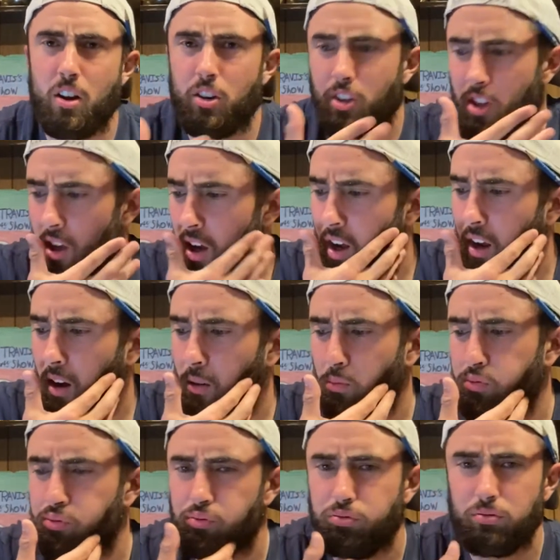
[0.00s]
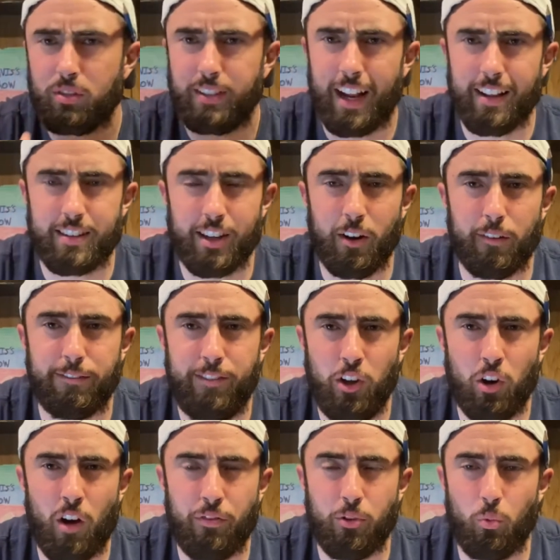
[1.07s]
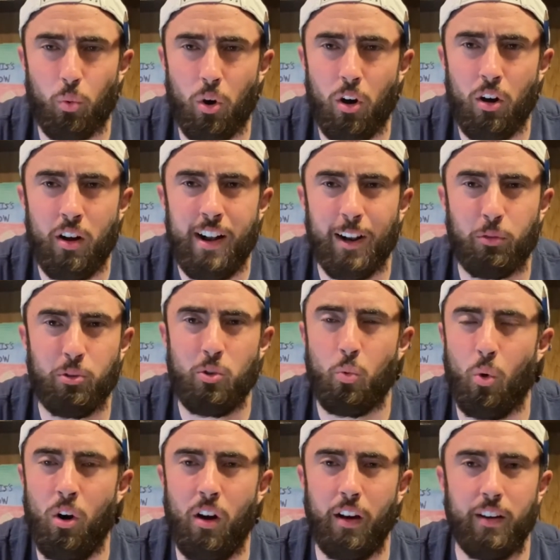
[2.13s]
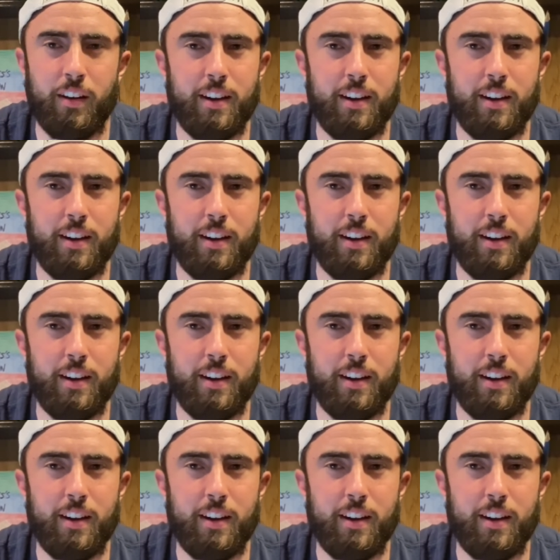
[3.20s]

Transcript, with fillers: to uh, dead center field off the wall. That's what you want.